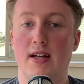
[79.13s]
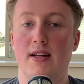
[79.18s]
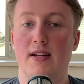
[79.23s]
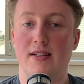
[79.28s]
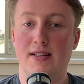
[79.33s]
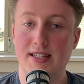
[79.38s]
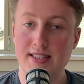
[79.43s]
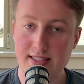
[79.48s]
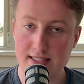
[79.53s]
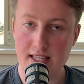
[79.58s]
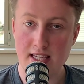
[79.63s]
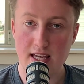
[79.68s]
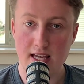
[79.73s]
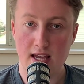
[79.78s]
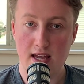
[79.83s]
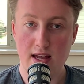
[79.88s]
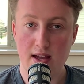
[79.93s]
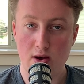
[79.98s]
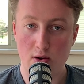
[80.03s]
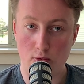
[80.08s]
Let's
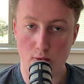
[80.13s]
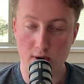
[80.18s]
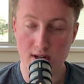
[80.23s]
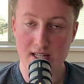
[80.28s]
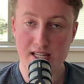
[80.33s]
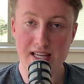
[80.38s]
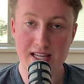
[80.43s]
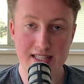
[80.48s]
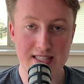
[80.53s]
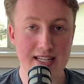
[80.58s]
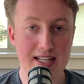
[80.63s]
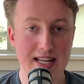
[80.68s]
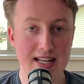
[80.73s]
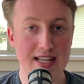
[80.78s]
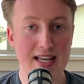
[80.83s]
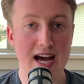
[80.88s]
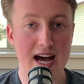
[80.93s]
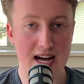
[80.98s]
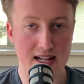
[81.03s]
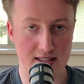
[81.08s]
see what he did in
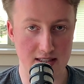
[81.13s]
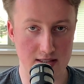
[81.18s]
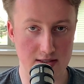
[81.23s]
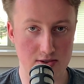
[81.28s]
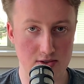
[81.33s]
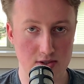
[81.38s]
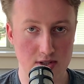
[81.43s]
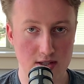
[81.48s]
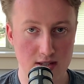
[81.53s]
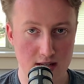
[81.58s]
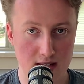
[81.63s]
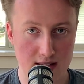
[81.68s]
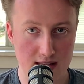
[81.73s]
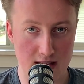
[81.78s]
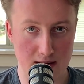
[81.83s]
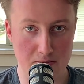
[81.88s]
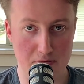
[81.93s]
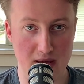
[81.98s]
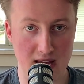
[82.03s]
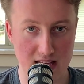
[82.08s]
college
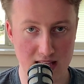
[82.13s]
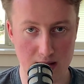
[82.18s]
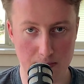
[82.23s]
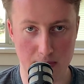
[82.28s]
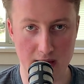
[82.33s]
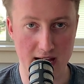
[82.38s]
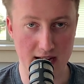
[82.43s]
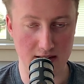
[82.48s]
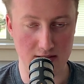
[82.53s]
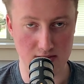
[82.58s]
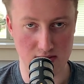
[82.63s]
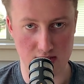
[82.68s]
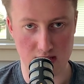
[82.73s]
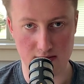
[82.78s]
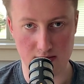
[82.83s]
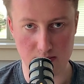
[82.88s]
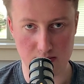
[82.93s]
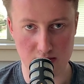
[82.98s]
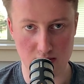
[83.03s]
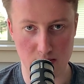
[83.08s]
that made the Packers
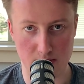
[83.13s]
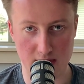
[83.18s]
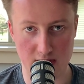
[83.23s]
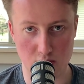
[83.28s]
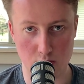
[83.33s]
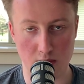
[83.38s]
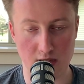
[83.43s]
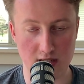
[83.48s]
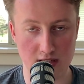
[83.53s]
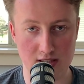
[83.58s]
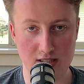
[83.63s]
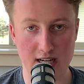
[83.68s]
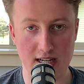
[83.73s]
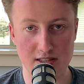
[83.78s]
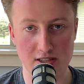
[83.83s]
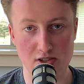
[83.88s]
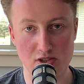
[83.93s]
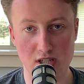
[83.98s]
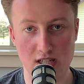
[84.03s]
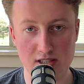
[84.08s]
love him so much. We're going to talk
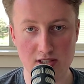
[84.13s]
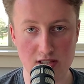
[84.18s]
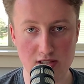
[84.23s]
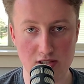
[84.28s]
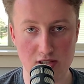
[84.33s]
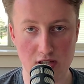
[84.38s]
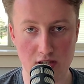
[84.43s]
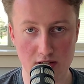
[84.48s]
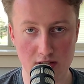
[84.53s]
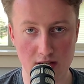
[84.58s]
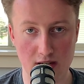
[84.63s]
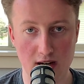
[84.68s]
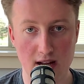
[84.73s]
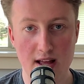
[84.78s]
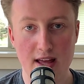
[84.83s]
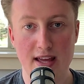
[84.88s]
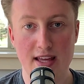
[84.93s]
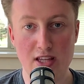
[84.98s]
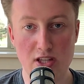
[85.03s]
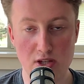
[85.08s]
to Jason Turner,
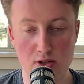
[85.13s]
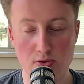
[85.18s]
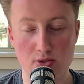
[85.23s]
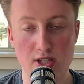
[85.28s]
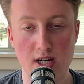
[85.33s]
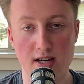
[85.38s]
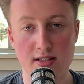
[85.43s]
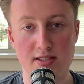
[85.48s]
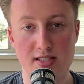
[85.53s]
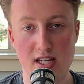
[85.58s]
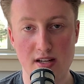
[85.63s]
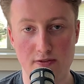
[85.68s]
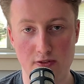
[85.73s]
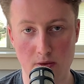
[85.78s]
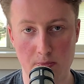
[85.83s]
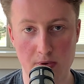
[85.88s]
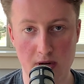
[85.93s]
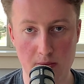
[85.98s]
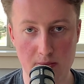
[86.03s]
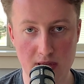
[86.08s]
Utah State
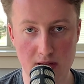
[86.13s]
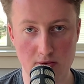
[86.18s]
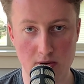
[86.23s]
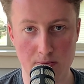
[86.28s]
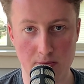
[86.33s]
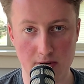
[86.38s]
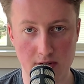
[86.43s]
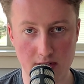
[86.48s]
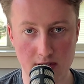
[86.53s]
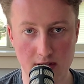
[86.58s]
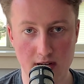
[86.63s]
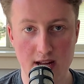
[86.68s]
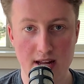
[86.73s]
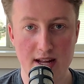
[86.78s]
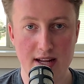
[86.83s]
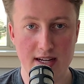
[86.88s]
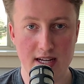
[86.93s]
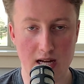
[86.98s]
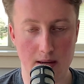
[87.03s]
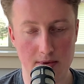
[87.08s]
football beat reporter,
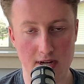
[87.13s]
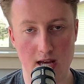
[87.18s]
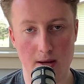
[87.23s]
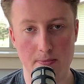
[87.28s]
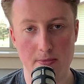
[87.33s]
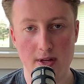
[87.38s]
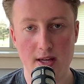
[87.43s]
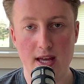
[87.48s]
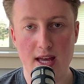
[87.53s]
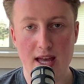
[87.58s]
coming up